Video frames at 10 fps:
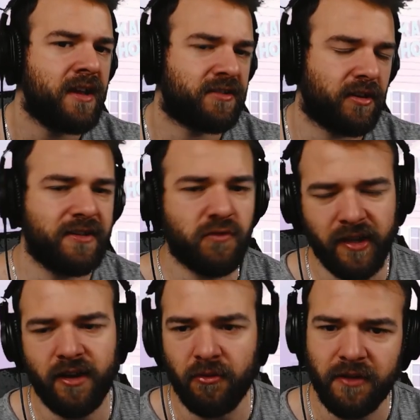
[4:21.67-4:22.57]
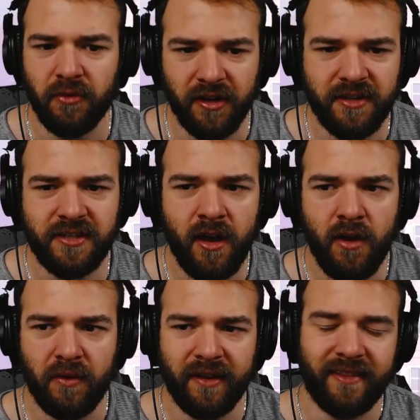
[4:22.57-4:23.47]
So this really only works
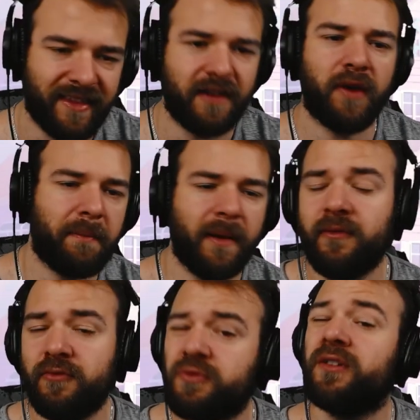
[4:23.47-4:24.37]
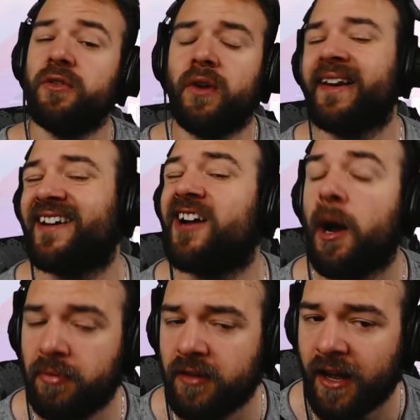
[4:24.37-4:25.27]
with the red baby, which we do run a
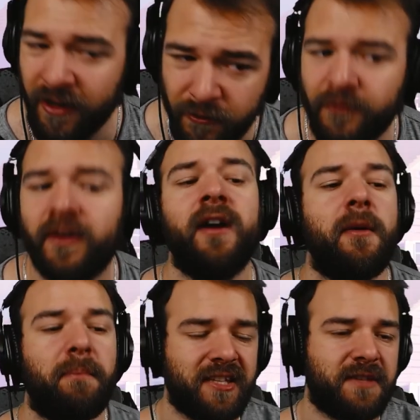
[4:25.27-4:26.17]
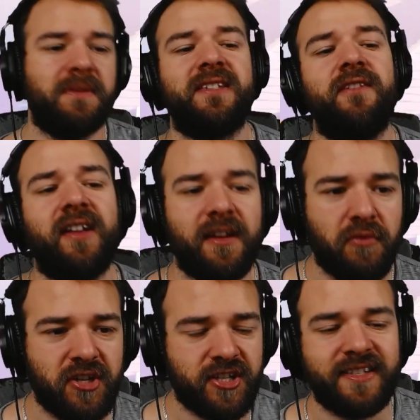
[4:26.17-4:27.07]
couple of, but specifically
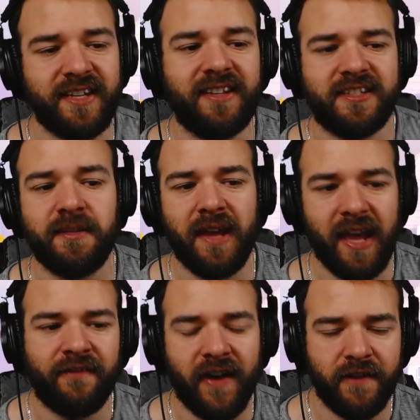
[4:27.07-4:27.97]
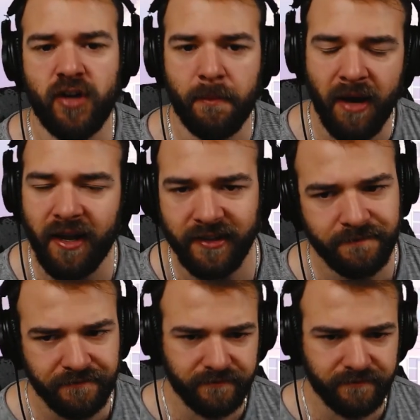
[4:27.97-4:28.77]
we just need this to be a 5-drop body.